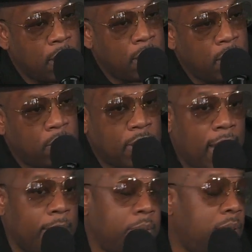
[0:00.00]
And,
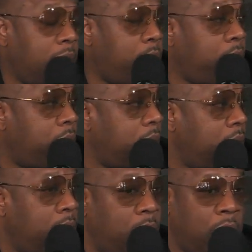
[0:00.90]
times is different.
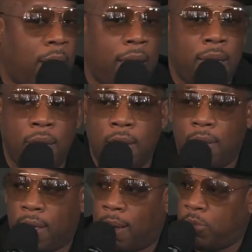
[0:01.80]
Like,
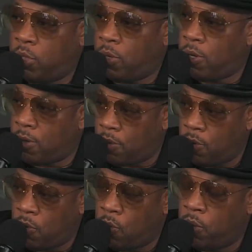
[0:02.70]
I'm sure
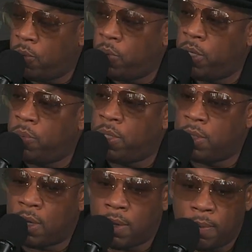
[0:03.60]
when we
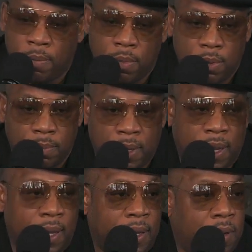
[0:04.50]
was, man, I
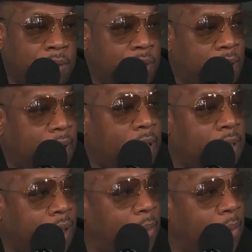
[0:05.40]
ain't gonna say it like